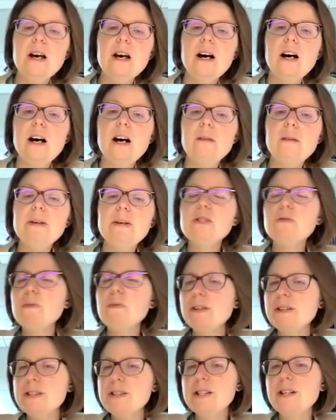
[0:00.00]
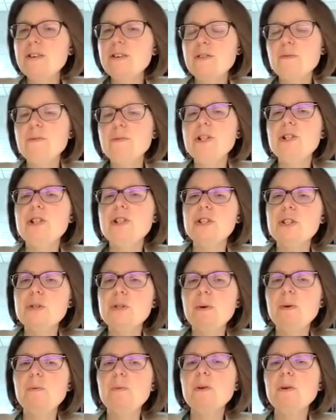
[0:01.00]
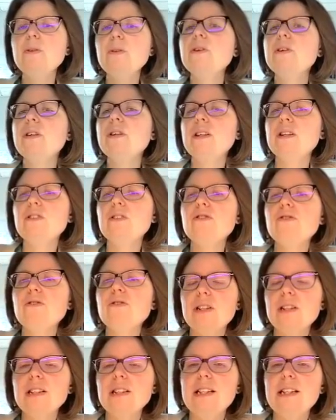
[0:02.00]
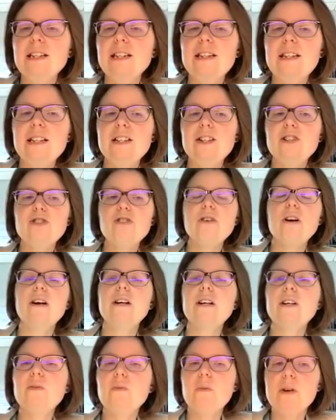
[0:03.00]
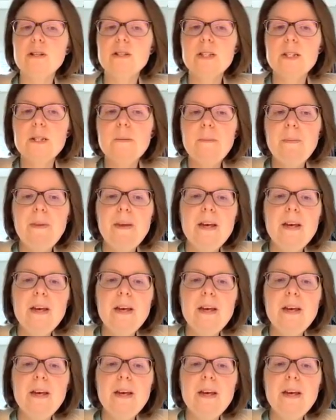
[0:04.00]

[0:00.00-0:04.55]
as well as in other regions, but we're looking strictly at the intronic ones.